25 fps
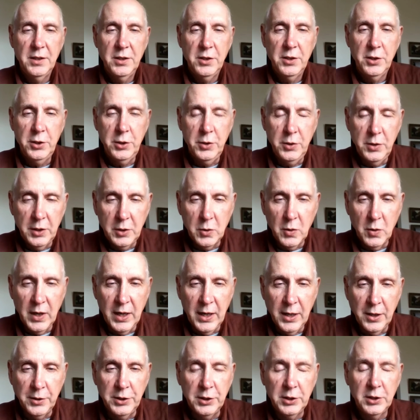to the
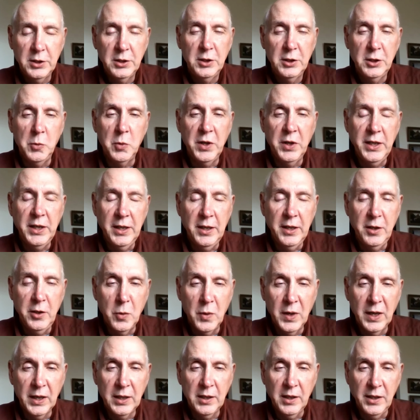crowds who were
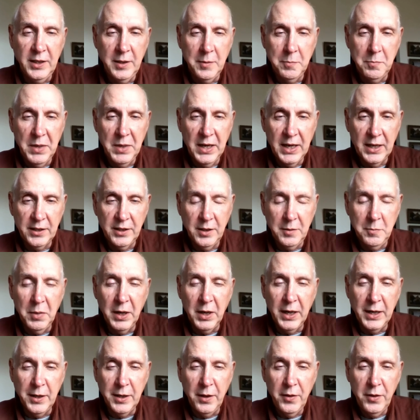indirectly impacted
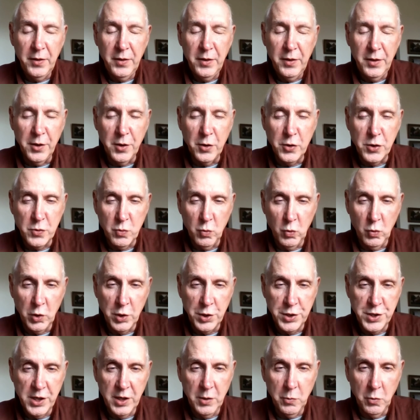by those
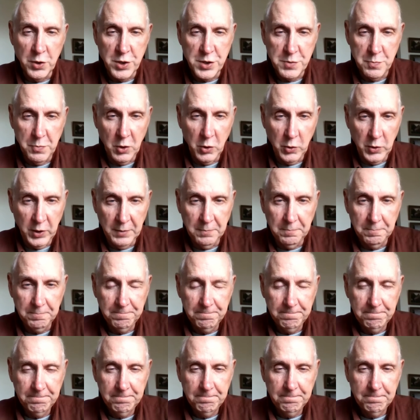words that were spoken.
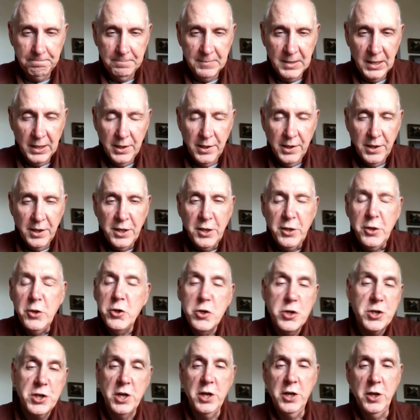You
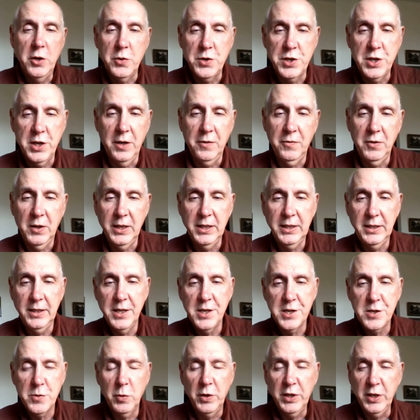used to know stuff like
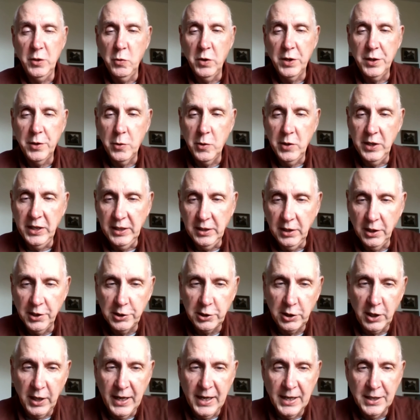this when you went through English
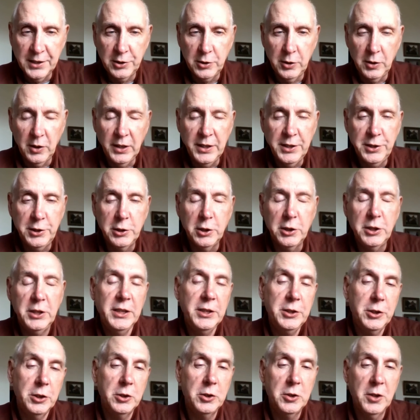class, or at least your
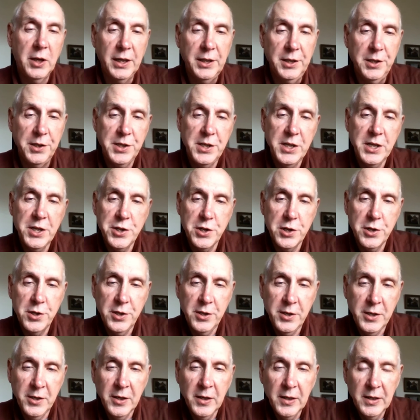teacher tried to teach it to
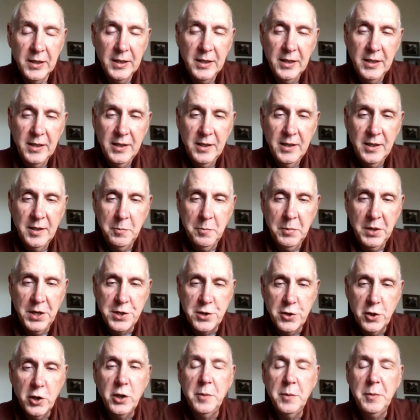you, but it's
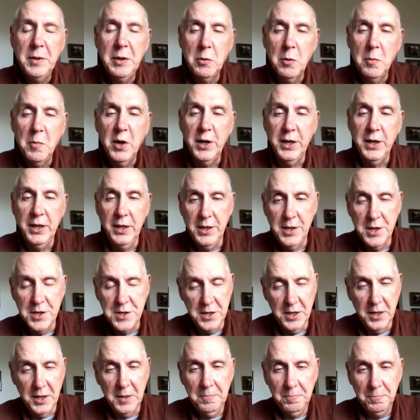good to be reminded,
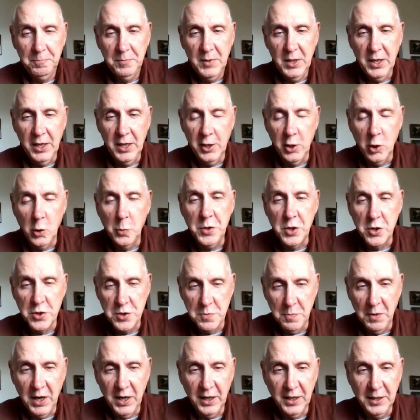isn't it? And I hope you're
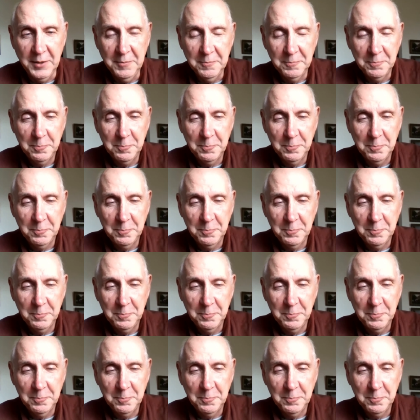smiling.